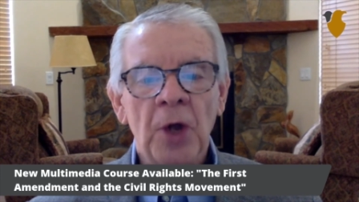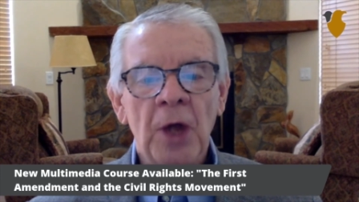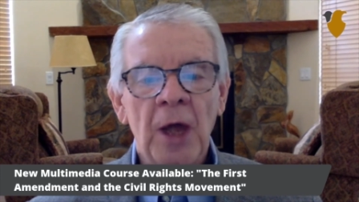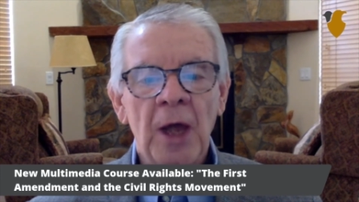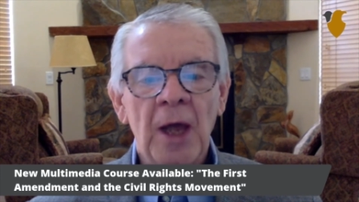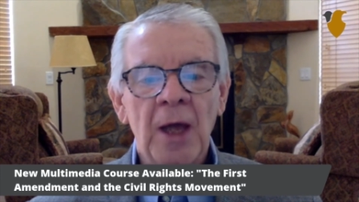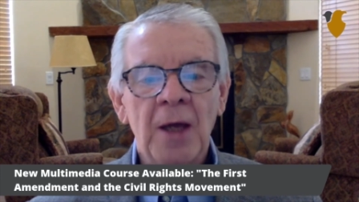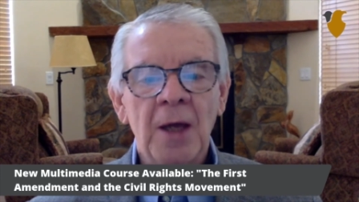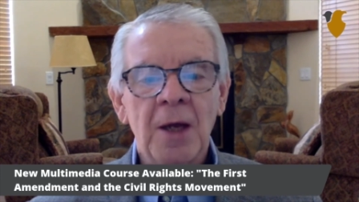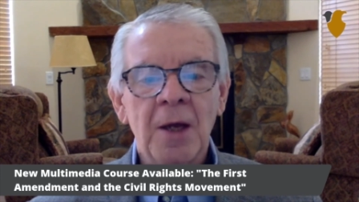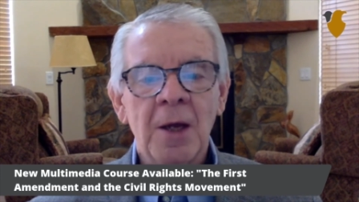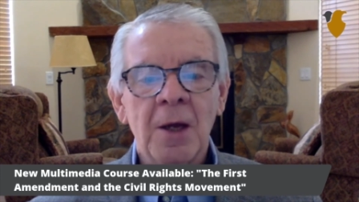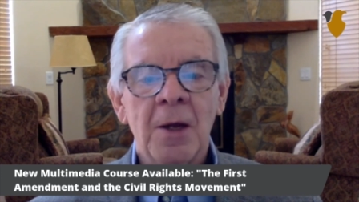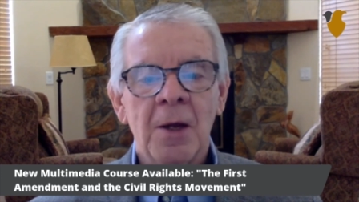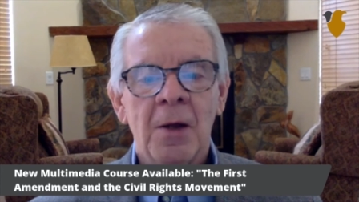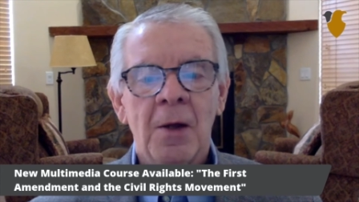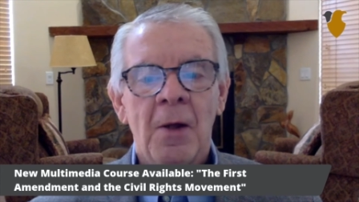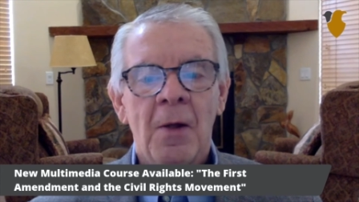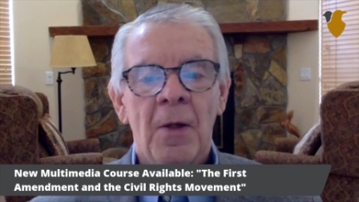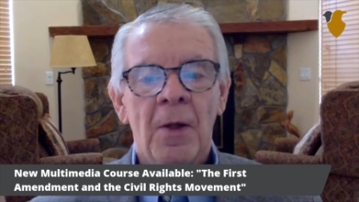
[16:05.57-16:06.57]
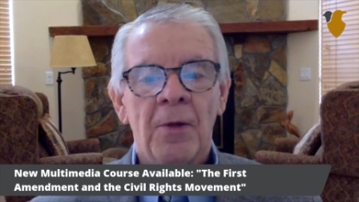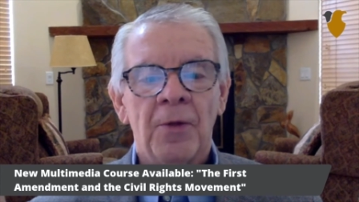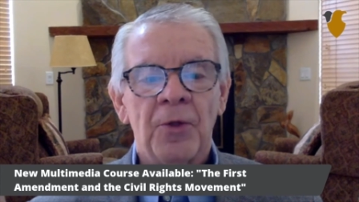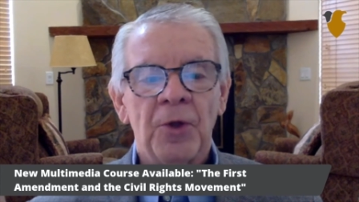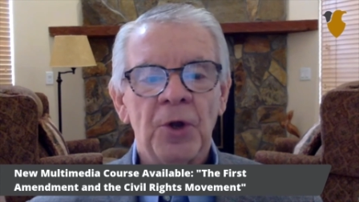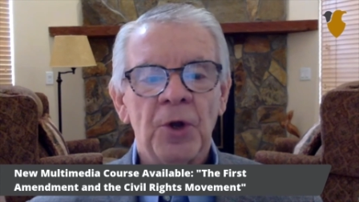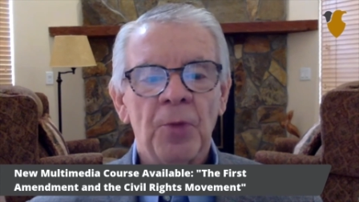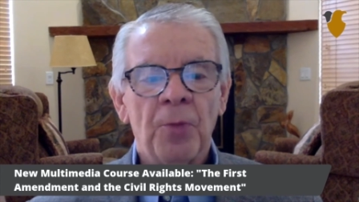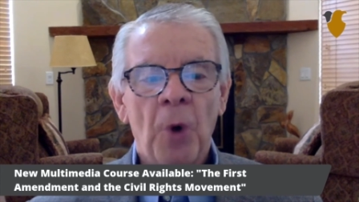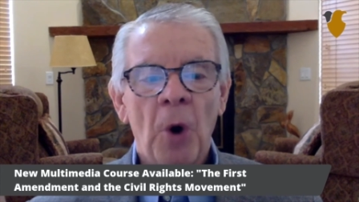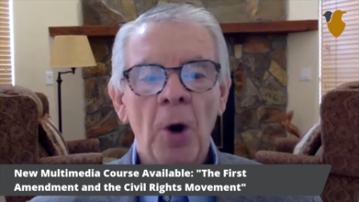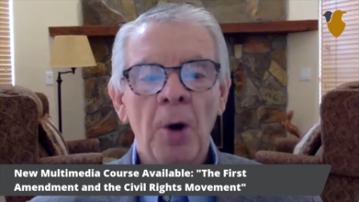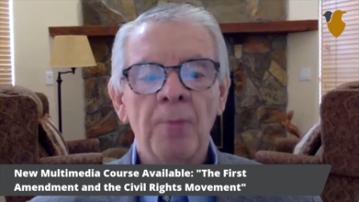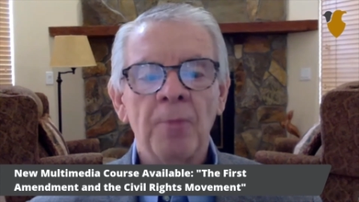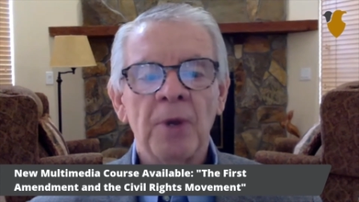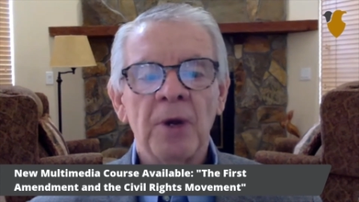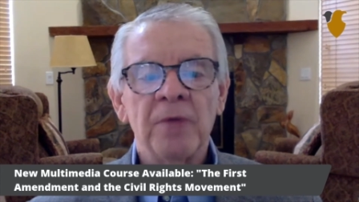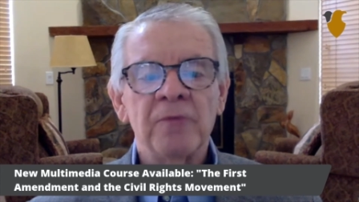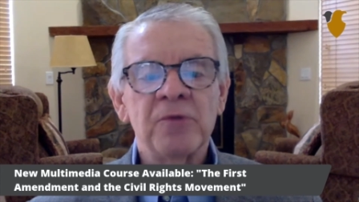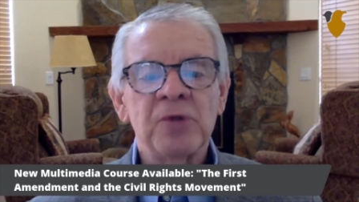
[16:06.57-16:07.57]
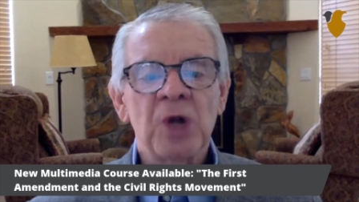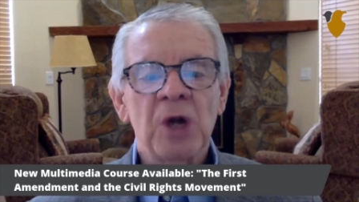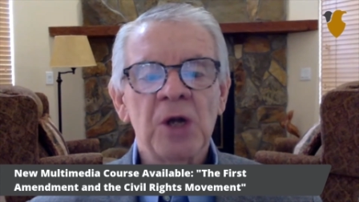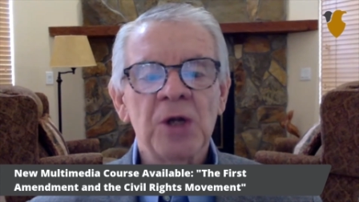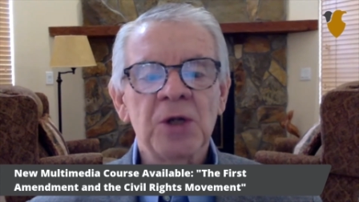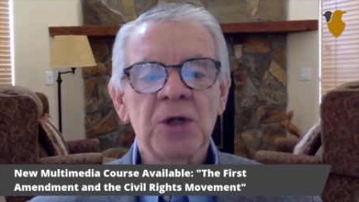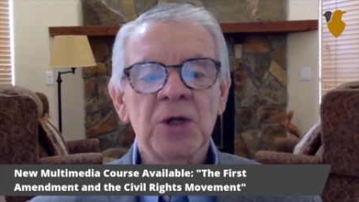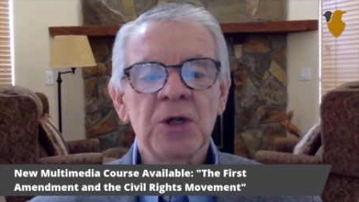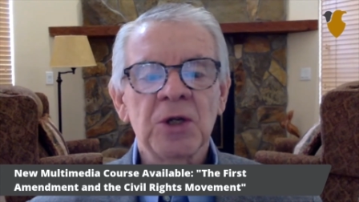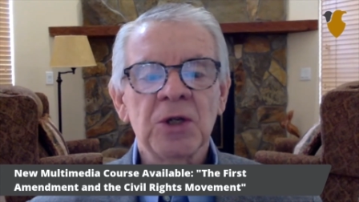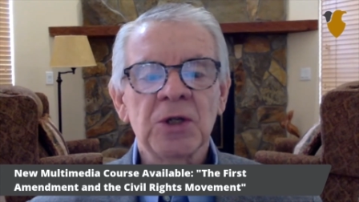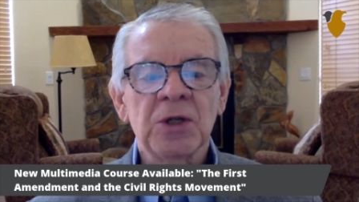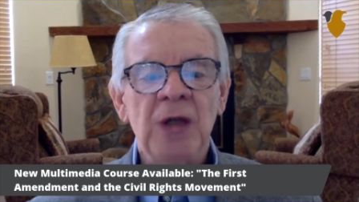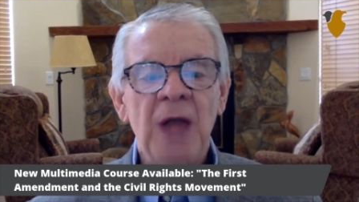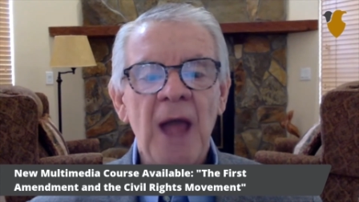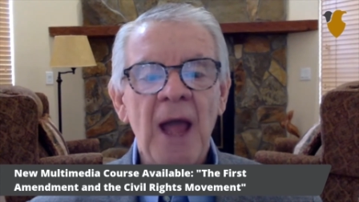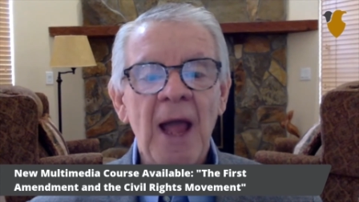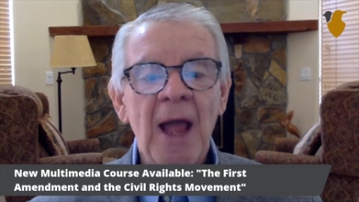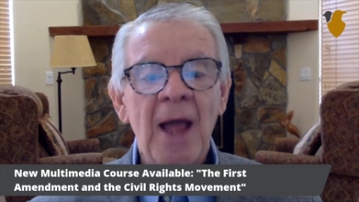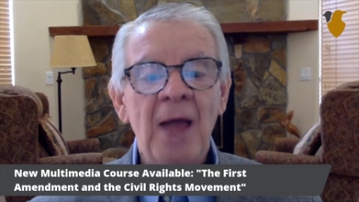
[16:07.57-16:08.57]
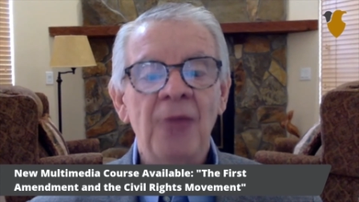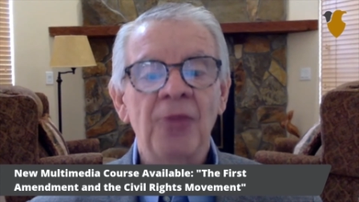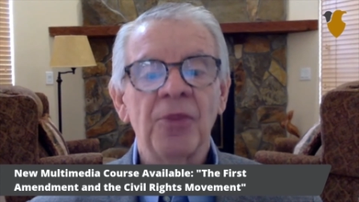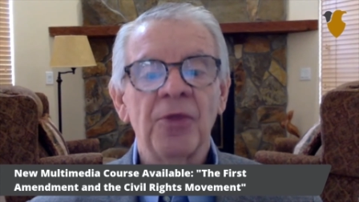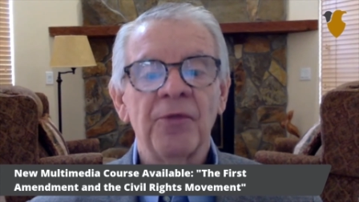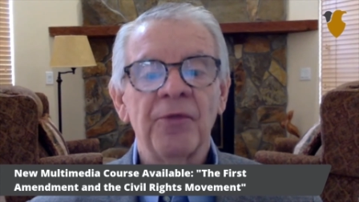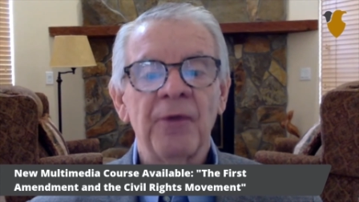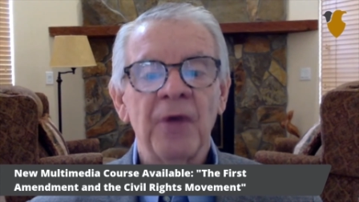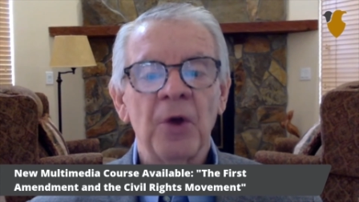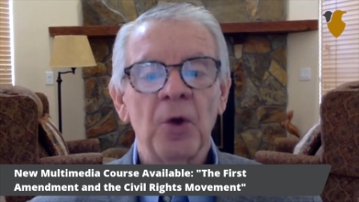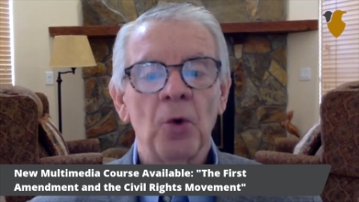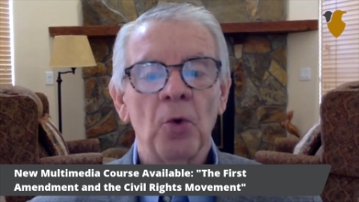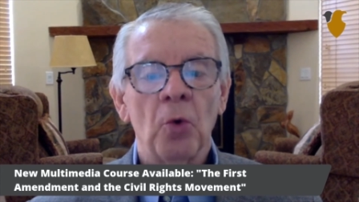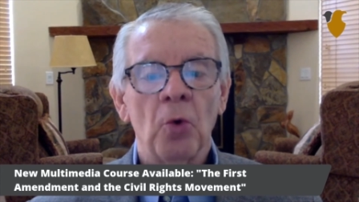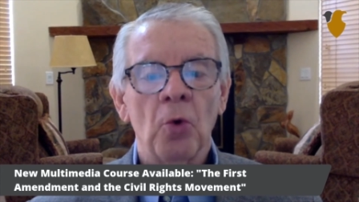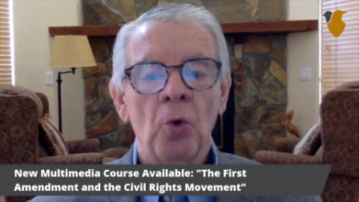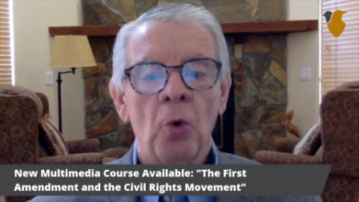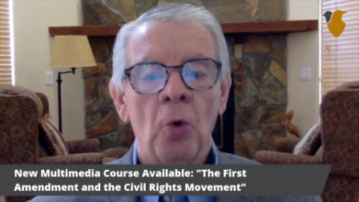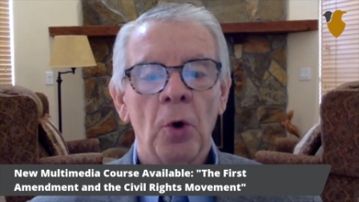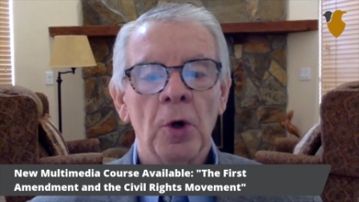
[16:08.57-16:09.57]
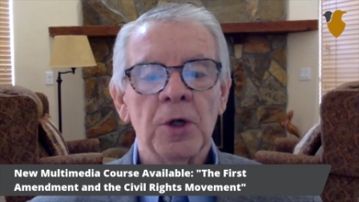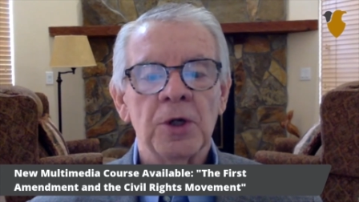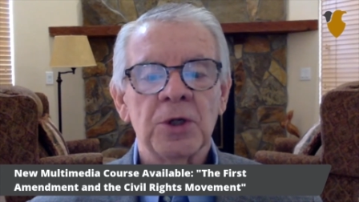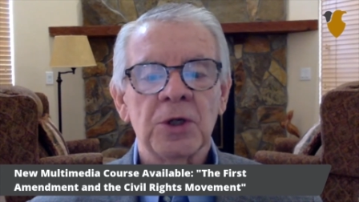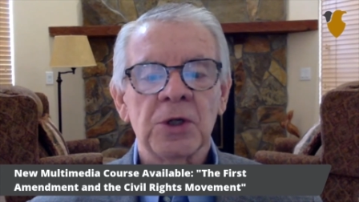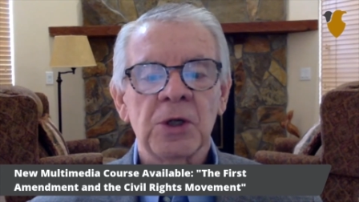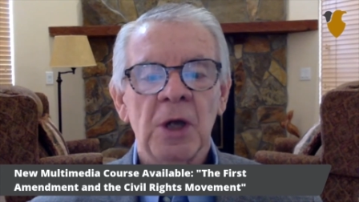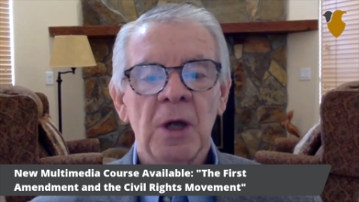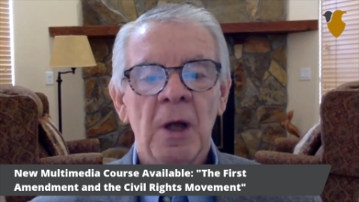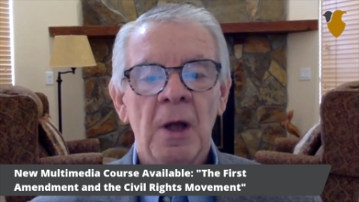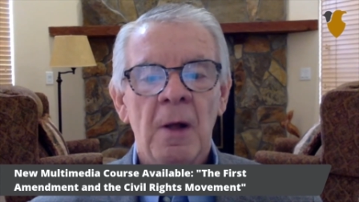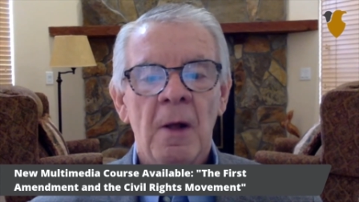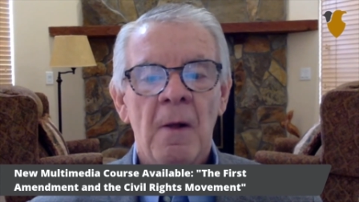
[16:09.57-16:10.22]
King, the Department of Justice, and the federal courts